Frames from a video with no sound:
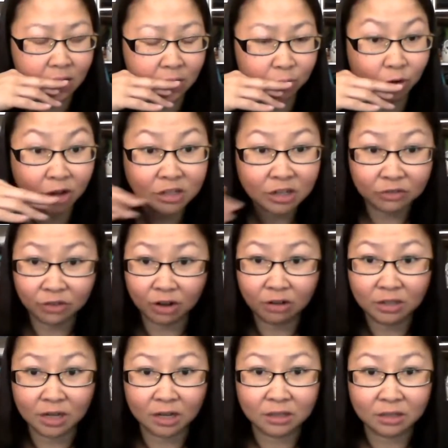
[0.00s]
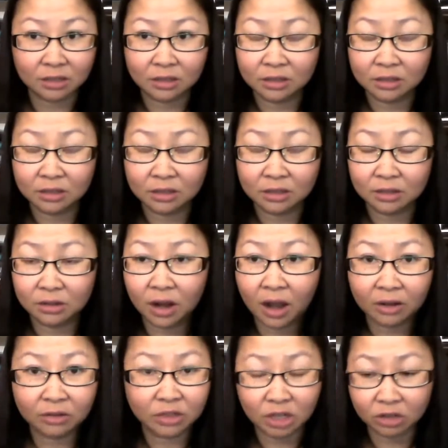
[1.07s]
Project Veritas,
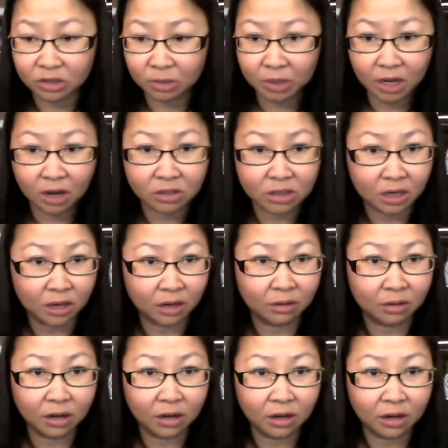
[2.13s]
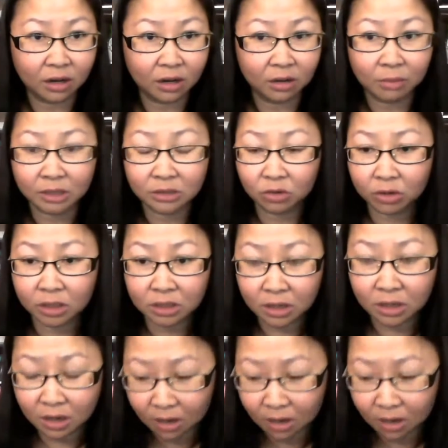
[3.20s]
I shared something else in my stories.